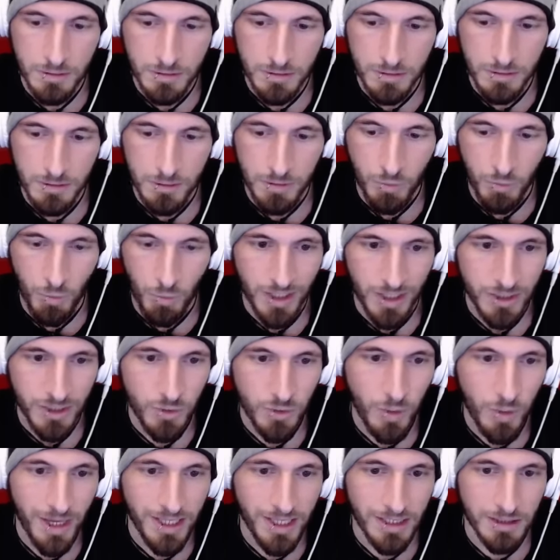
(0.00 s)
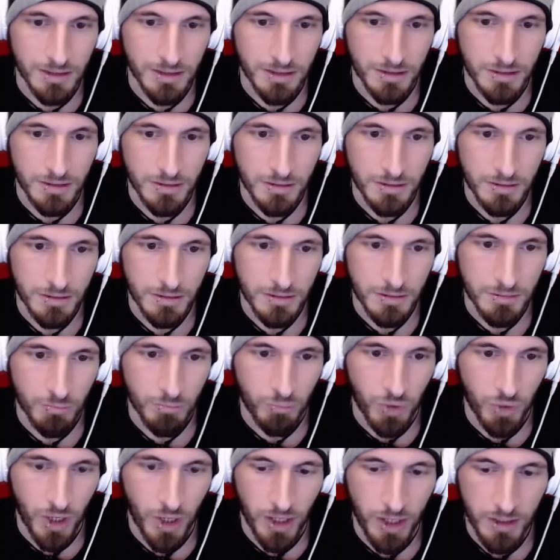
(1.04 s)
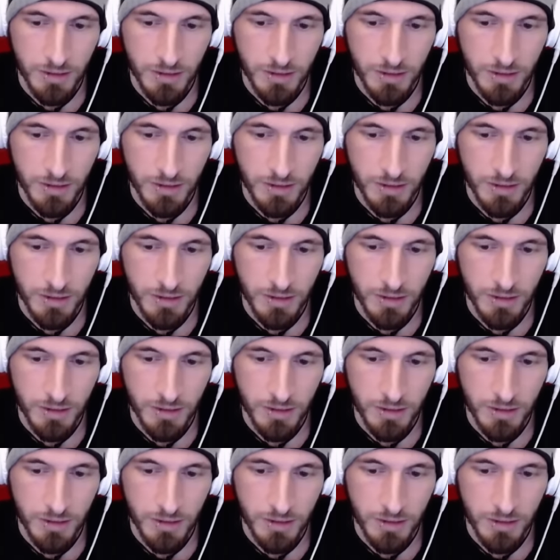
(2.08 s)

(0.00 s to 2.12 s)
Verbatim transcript: Why you hating, brah?